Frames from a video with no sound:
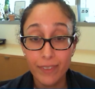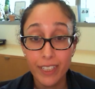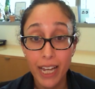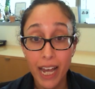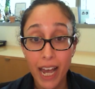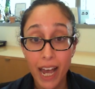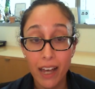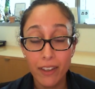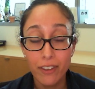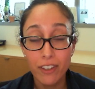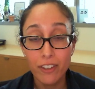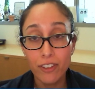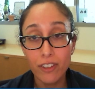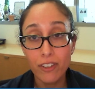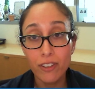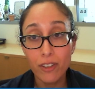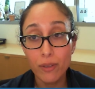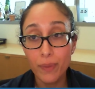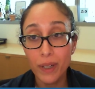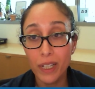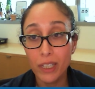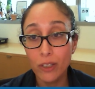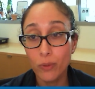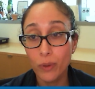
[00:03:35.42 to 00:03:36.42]
Yeah, this is the
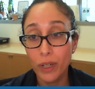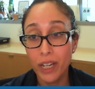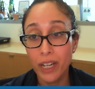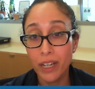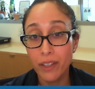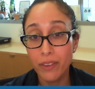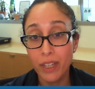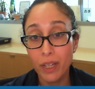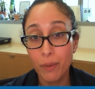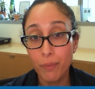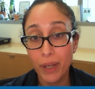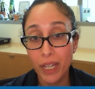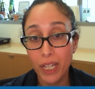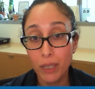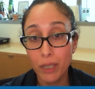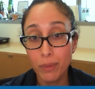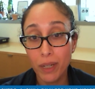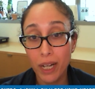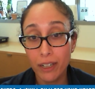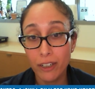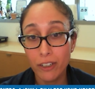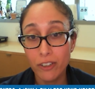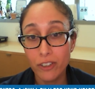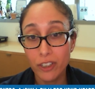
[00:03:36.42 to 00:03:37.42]
best way I think beta
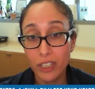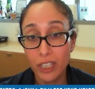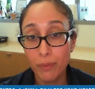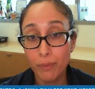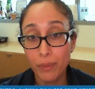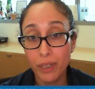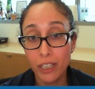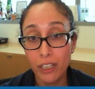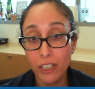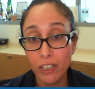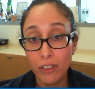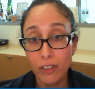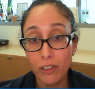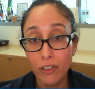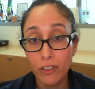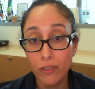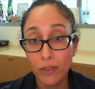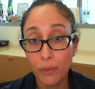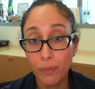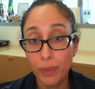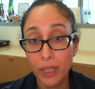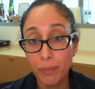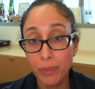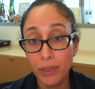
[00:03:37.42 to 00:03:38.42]
blockers can be used
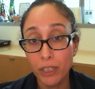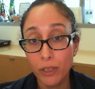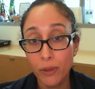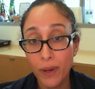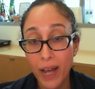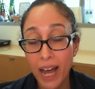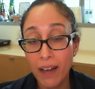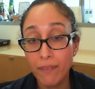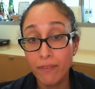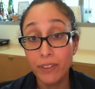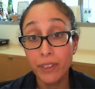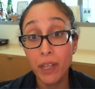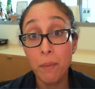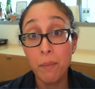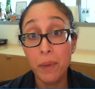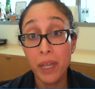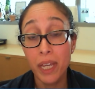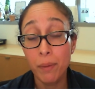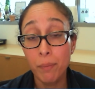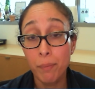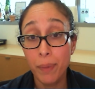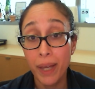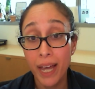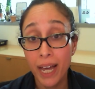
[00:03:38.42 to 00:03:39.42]
for people who have some
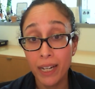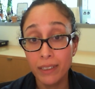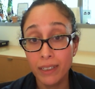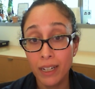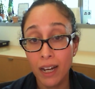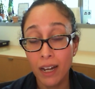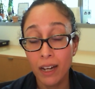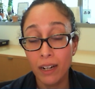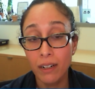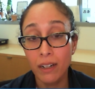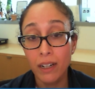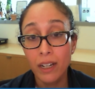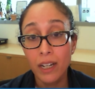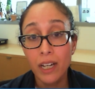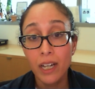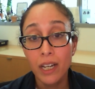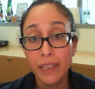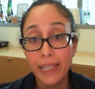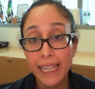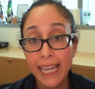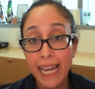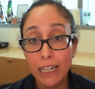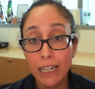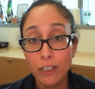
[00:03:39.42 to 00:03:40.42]
impact on
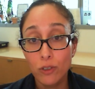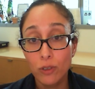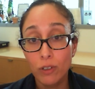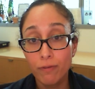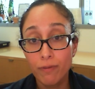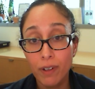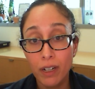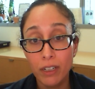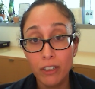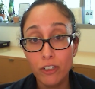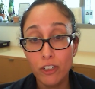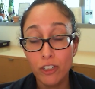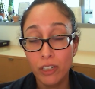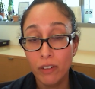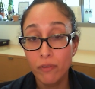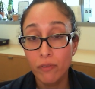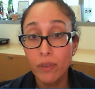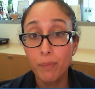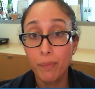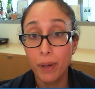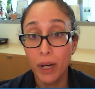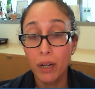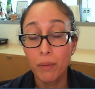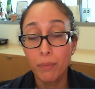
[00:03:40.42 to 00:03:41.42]
the actual function of
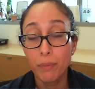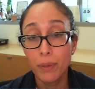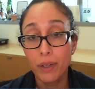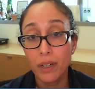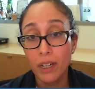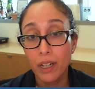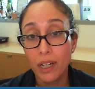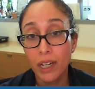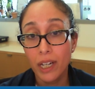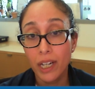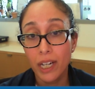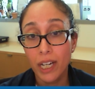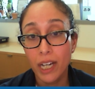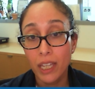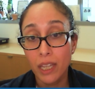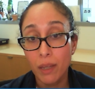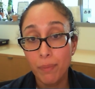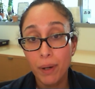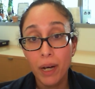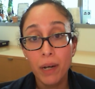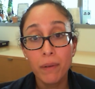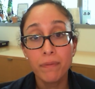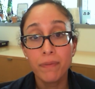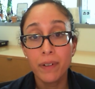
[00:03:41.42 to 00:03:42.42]
the pump. And the
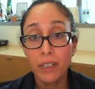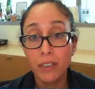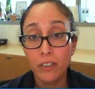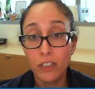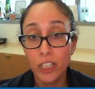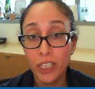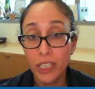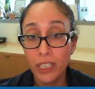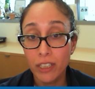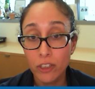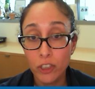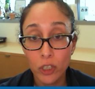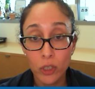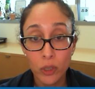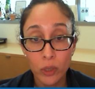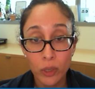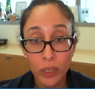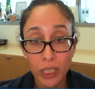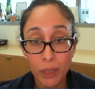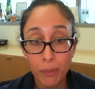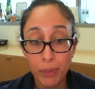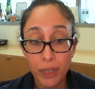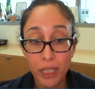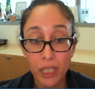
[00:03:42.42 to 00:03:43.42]
pump function can
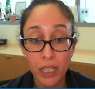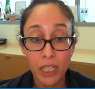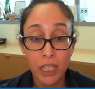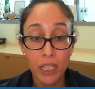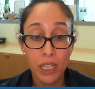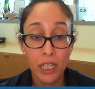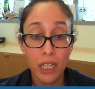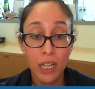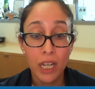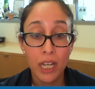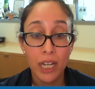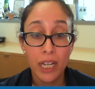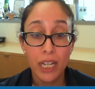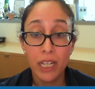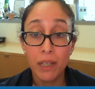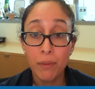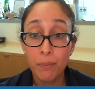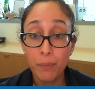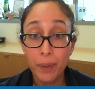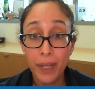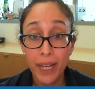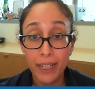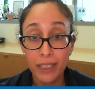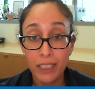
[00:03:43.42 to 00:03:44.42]
certainly be
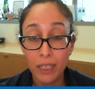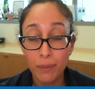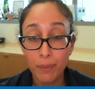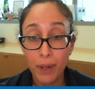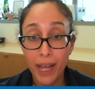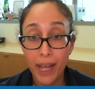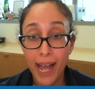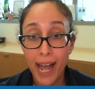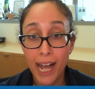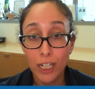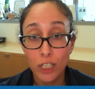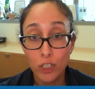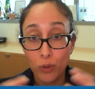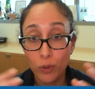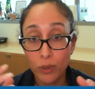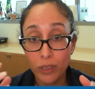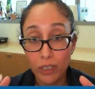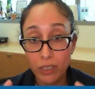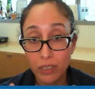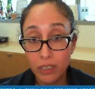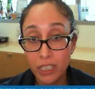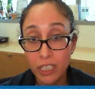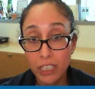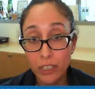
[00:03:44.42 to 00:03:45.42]
impacted by actual
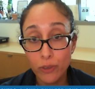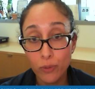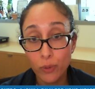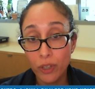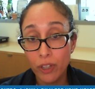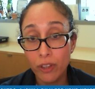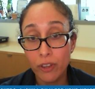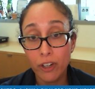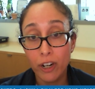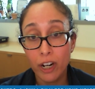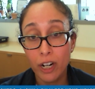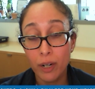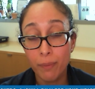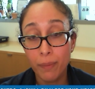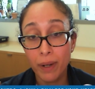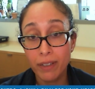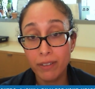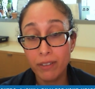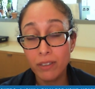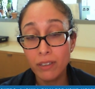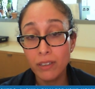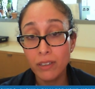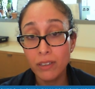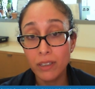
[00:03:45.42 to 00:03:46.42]
disease within the heart
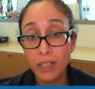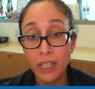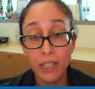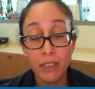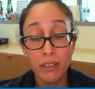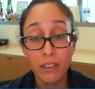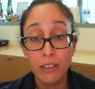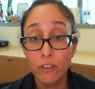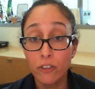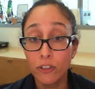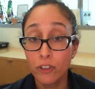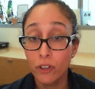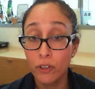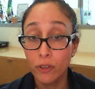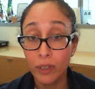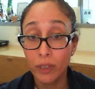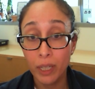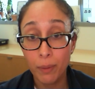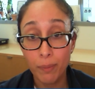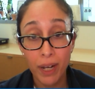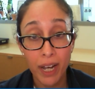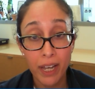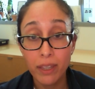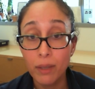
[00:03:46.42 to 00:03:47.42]
muscle and then certainly
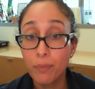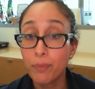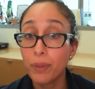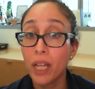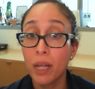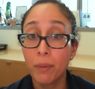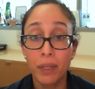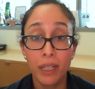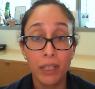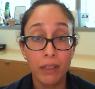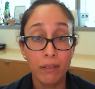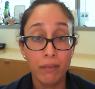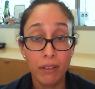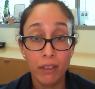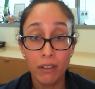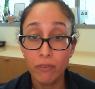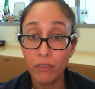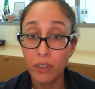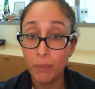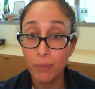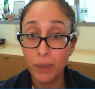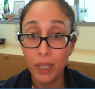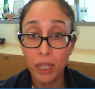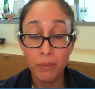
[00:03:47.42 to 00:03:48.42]
by the plumbing you know if
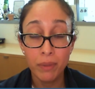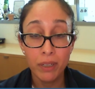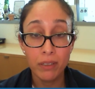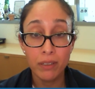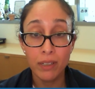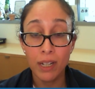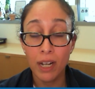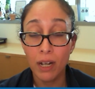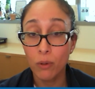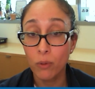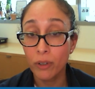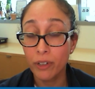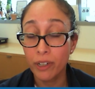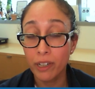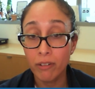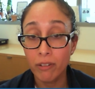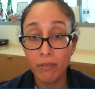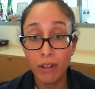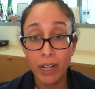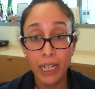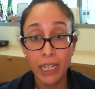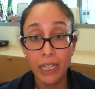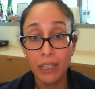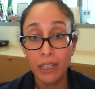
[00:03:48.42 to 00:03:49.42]
the plumbing's not working
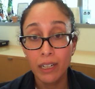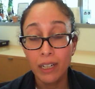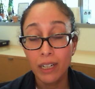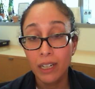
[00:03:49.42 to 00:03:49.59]
right